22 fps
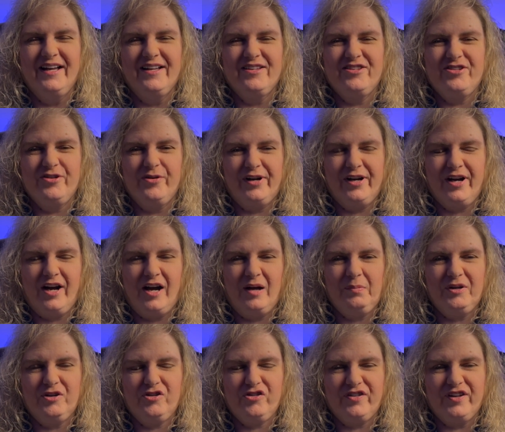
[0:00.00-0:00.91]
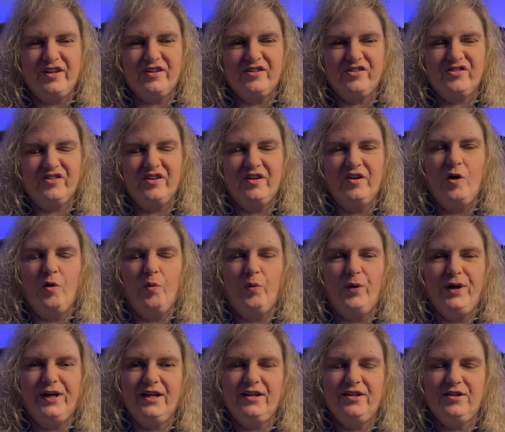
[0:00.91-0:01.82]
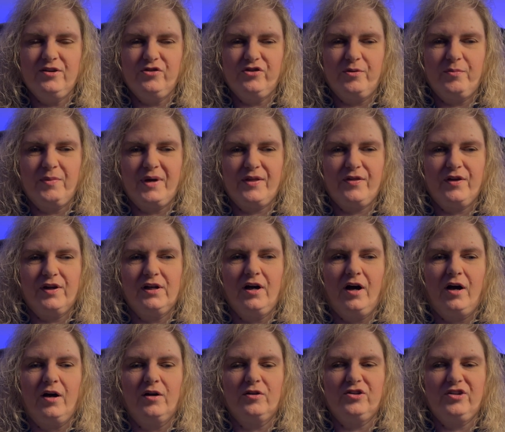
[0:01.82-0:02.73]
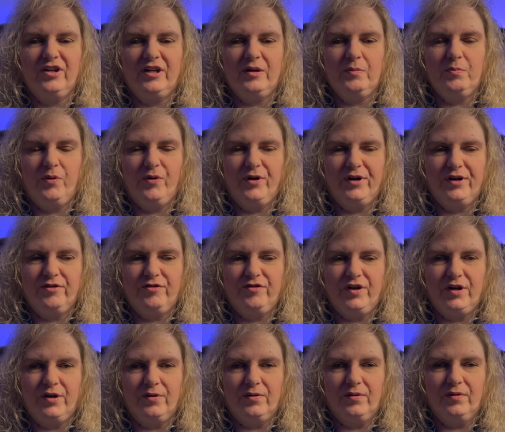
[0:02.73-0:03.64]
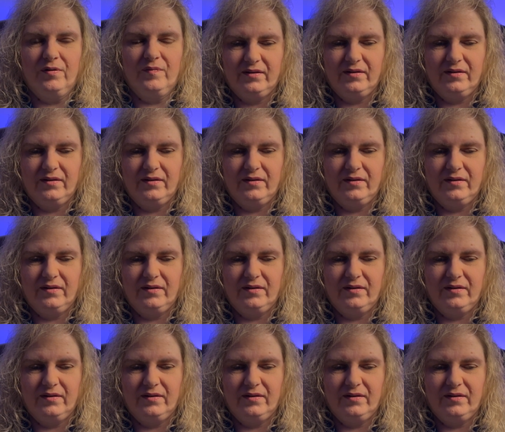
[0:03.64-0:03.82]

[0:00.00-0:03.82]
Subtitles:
To accomplish this, we can use a method called deep point of view.